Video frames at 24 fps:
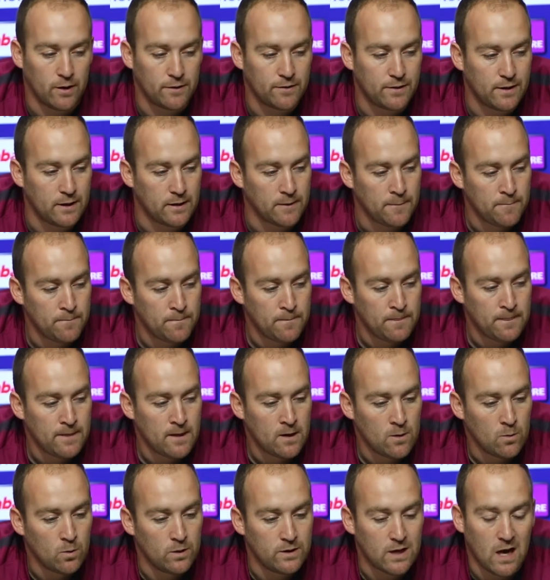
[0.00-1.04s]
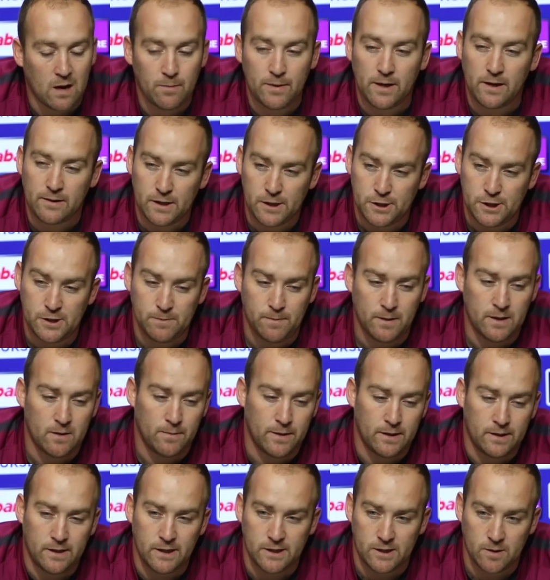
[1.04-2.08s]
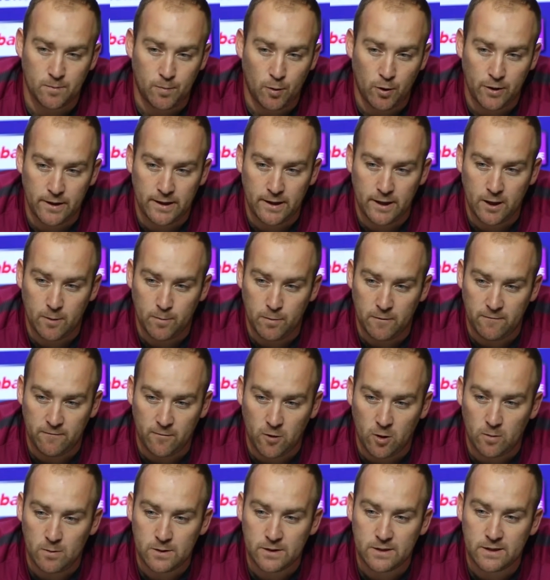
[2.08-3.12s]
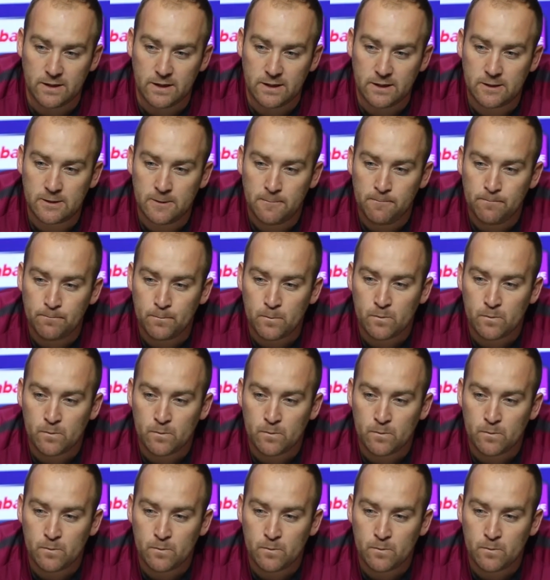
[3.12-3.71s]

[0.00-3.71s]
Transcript: I think with Abbie, I think she's been a bit disappointed in her performances